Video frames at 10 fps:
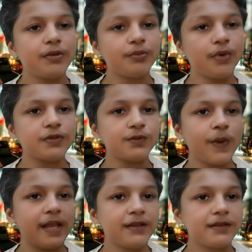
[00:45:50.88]
Bodes
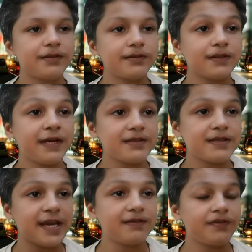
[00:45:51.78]
well, so the
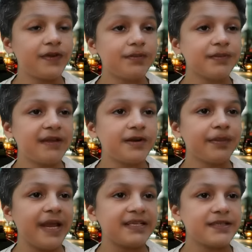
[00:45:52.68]
rest of the film never
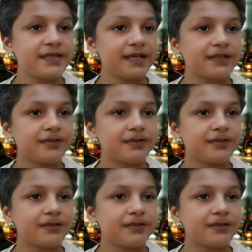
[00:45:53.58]
matches it.